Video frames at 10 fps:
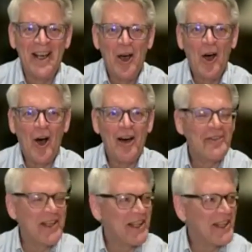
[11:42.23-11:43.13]

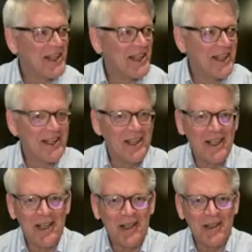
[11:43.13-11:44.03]
often they
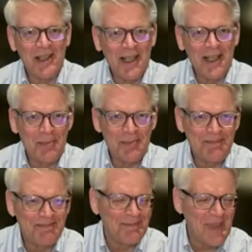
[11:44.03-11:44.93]
are
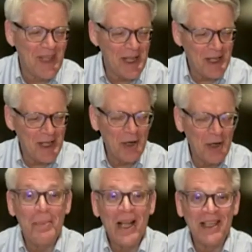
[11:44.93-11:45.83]
they're
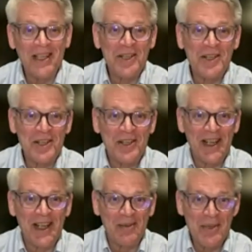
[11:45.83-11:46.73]
embellished.
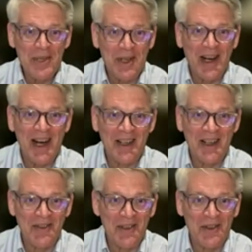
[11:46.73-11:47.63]
So I'll
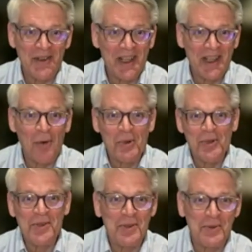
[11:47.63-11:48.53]
give you an
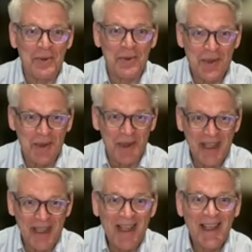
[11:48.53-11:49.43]
almost true story
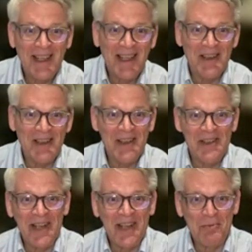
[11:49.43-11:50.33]

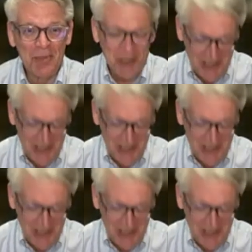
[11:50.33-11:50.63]
of how the book